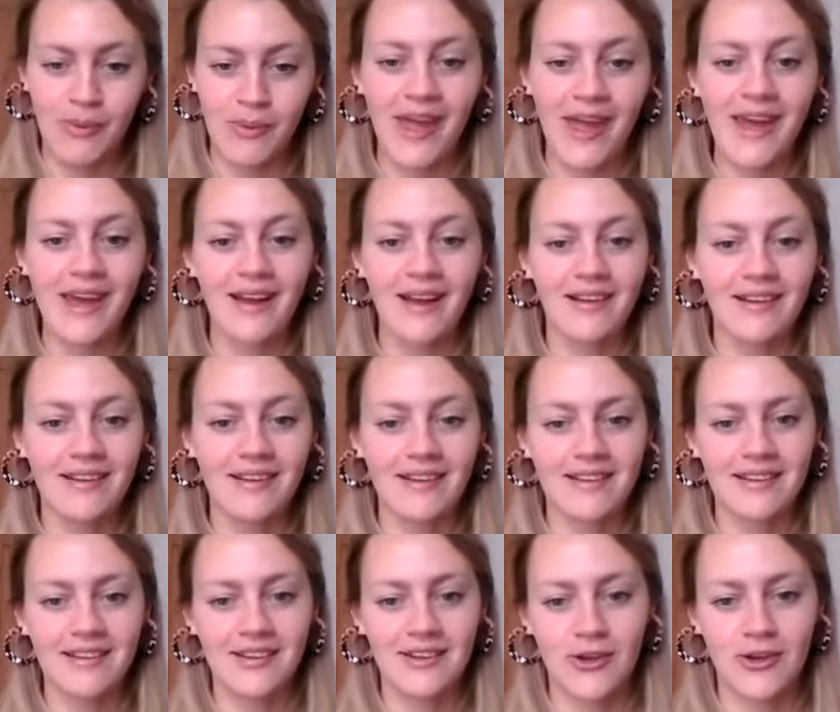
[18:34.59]
being
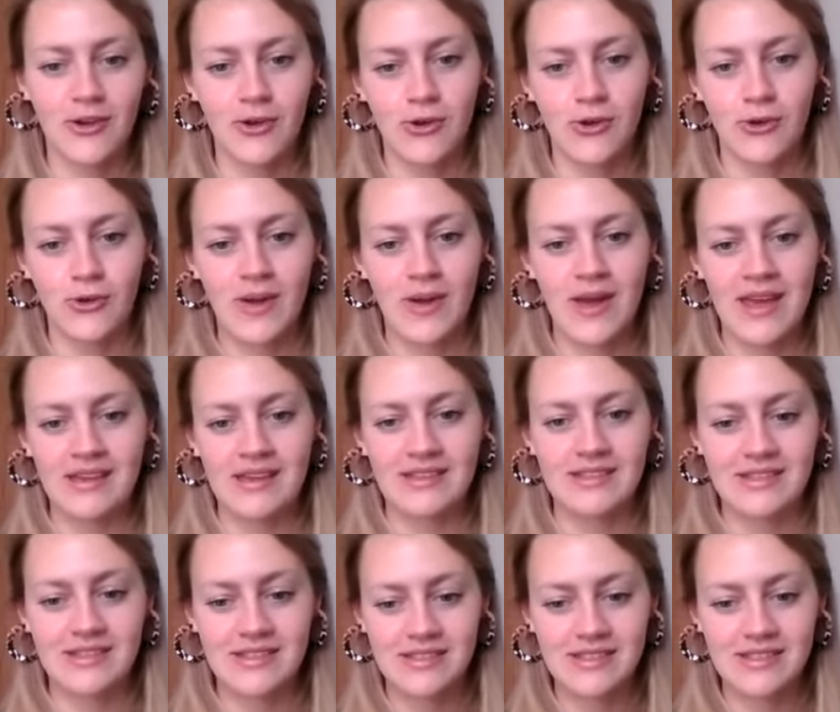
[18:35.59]
who
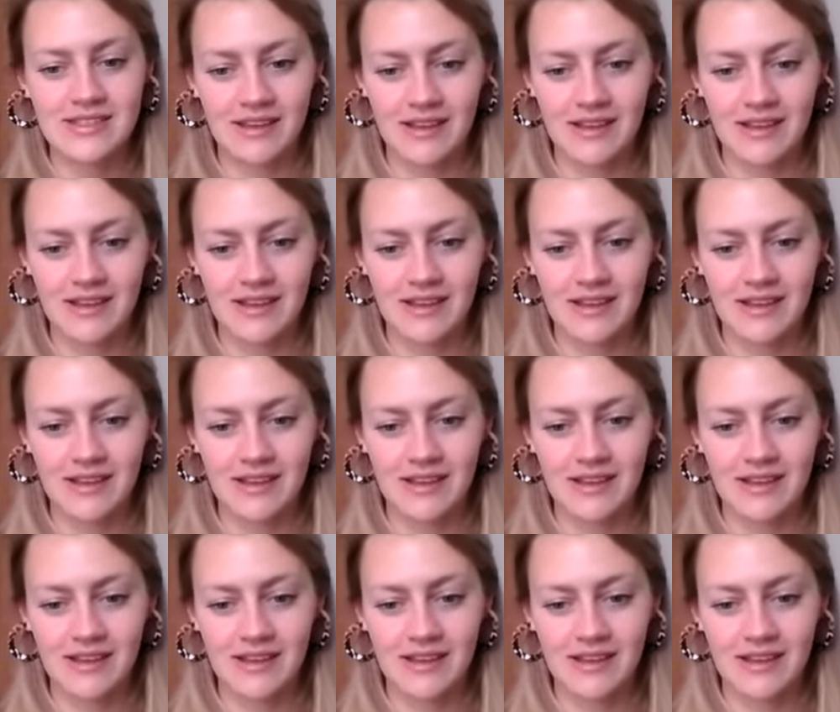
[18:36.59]
is